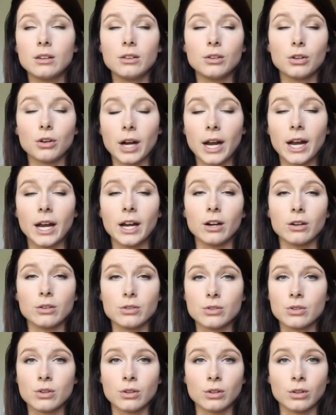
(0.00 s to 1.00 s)
your hair
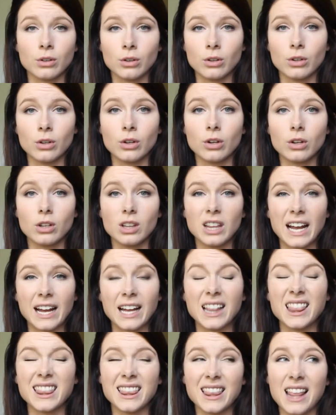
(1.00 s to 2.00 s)
is going to look
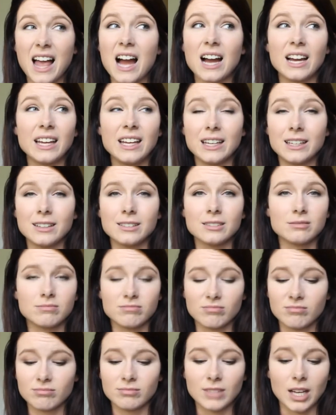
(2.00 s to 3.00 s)
like a lion.
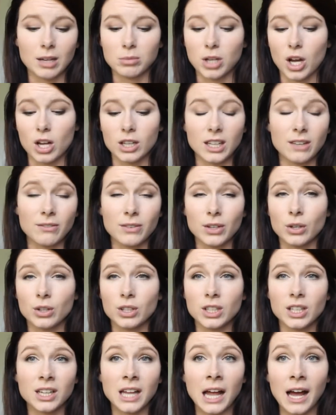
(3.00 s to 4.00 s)
I'm not even
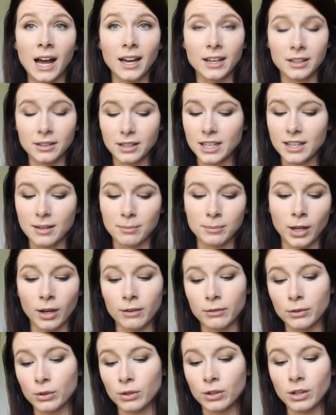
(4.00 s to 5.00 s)
going to lie.
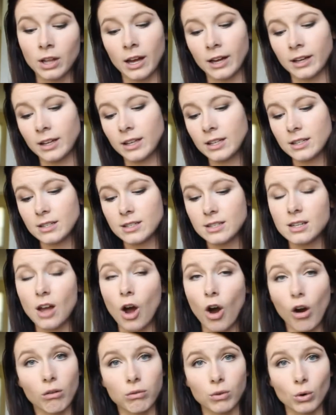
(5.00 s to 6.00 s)
It's
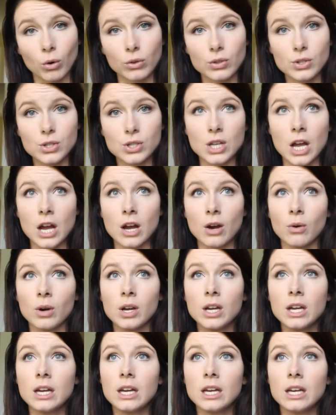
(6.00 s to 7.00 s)
awful.
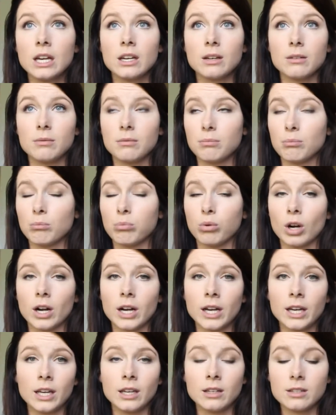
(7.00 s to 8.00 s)
So
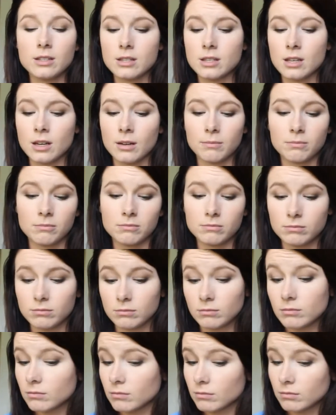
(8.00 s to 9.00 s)
bring some
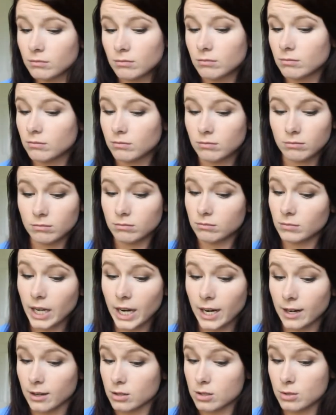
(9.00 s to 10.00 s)

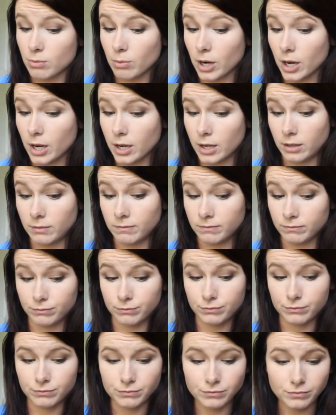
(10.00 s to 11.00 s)
hairspray.
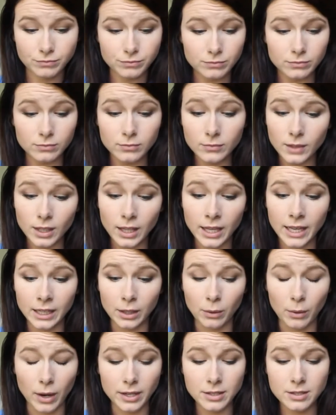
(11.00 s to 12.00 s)

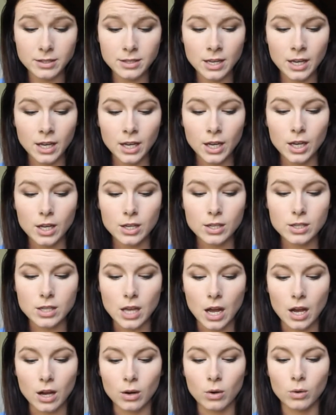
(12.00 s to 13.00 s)
Anyways,
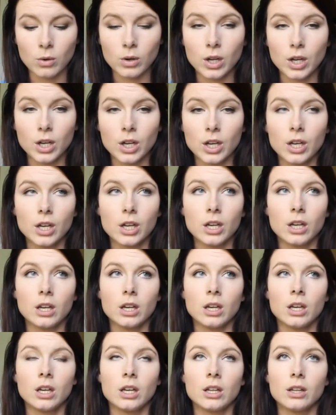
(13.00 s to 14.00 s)
so
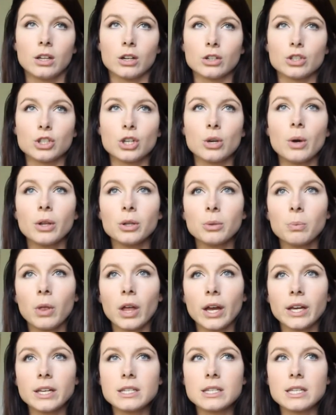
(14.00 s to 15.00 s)
there are 2 other
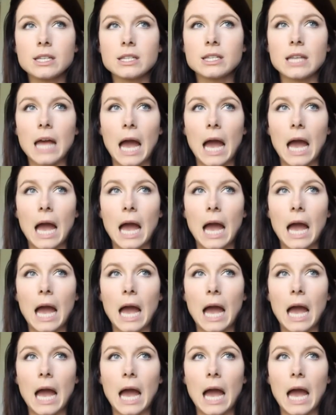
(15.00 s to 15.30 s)
places